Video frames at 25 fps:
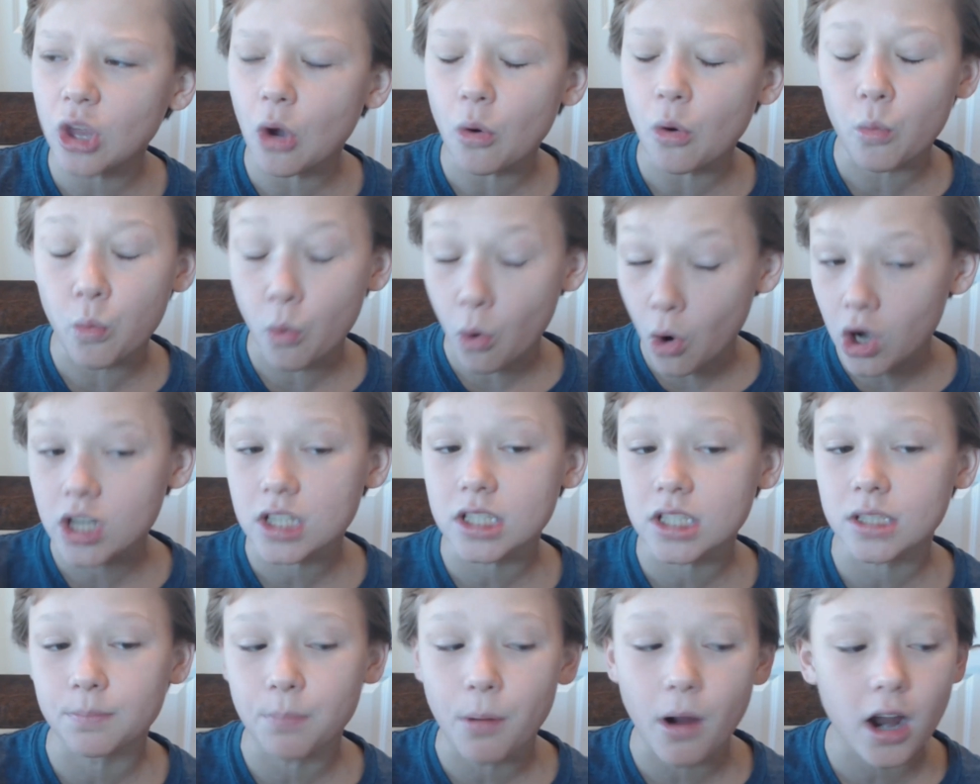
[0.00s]
the
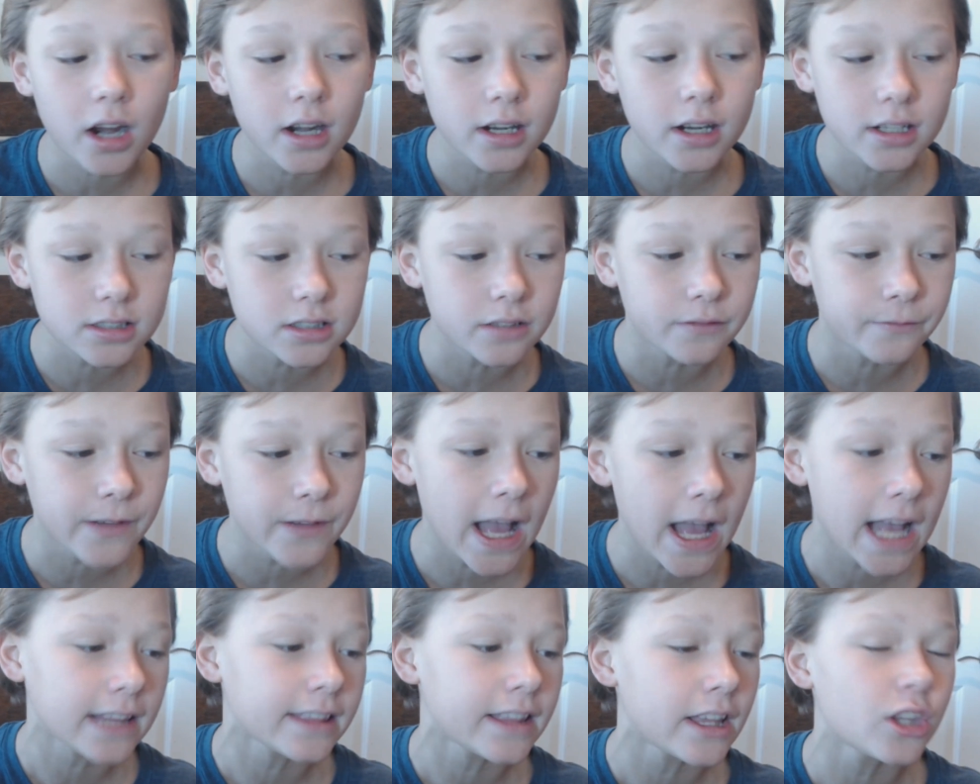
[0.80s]
worst part is the
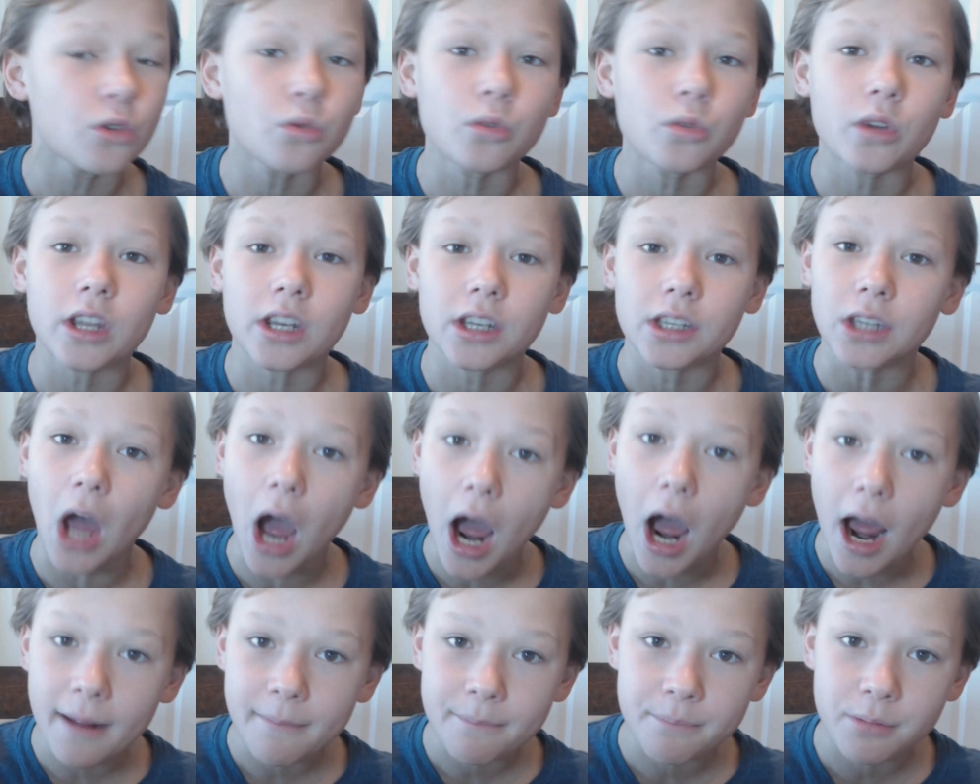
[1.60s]
fact that you
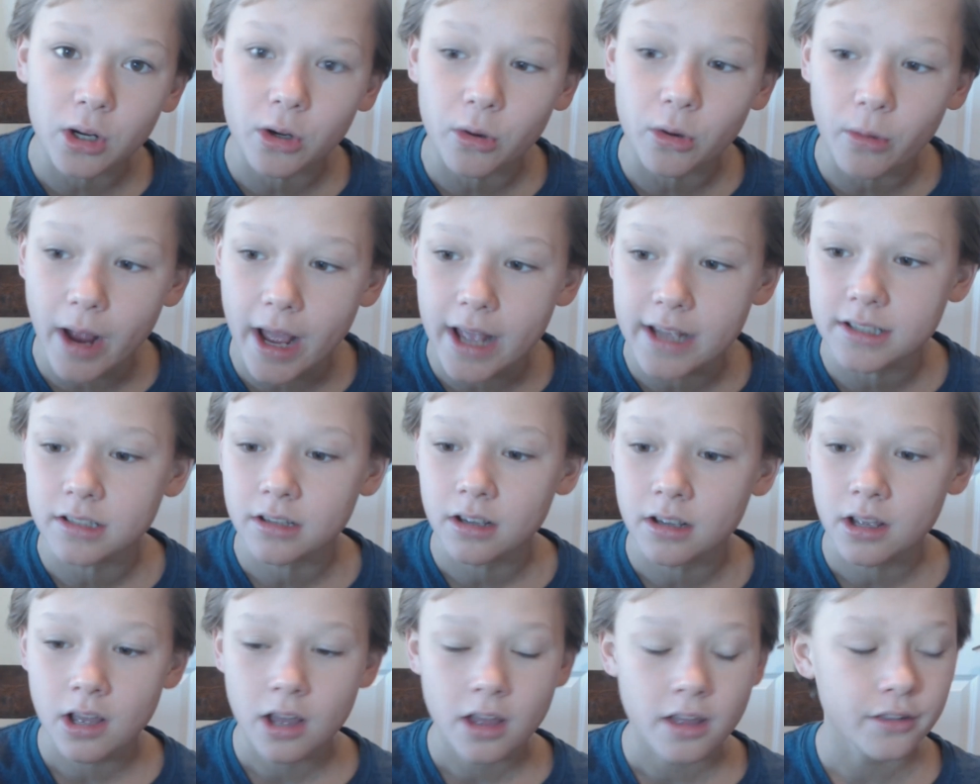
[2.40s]
cannot progress
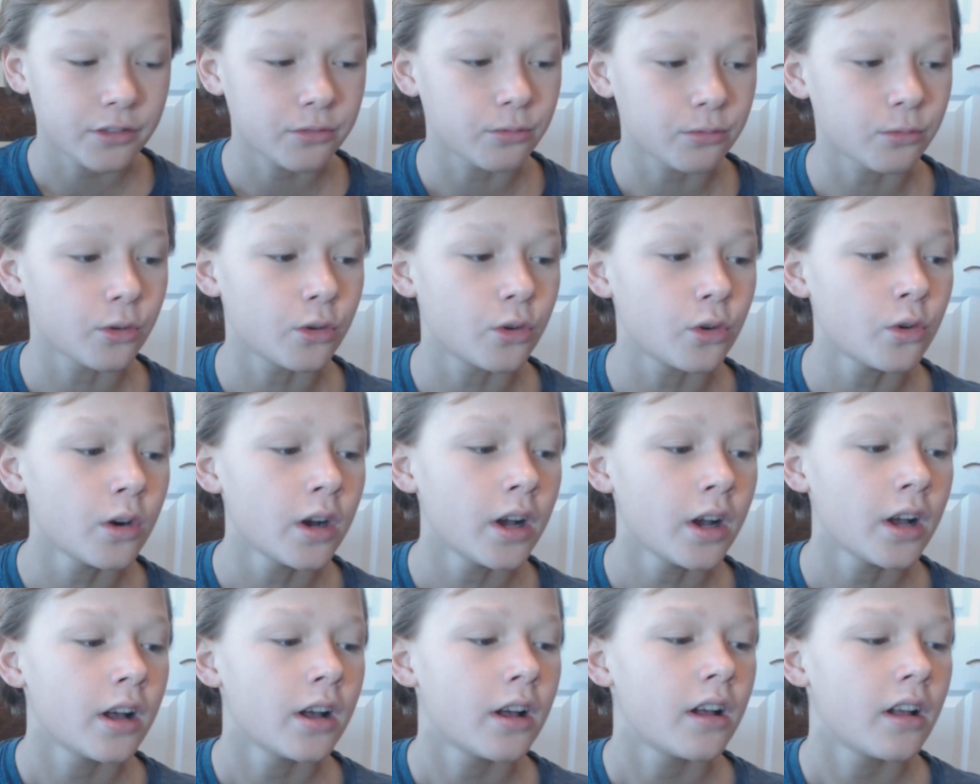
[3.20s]

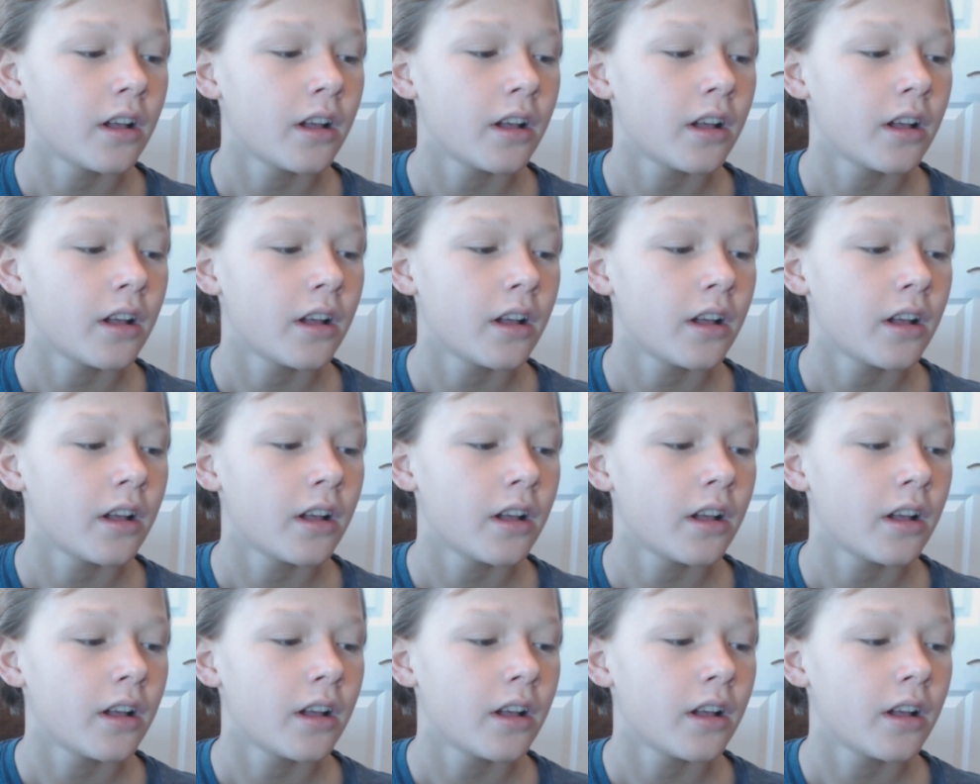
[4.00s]
through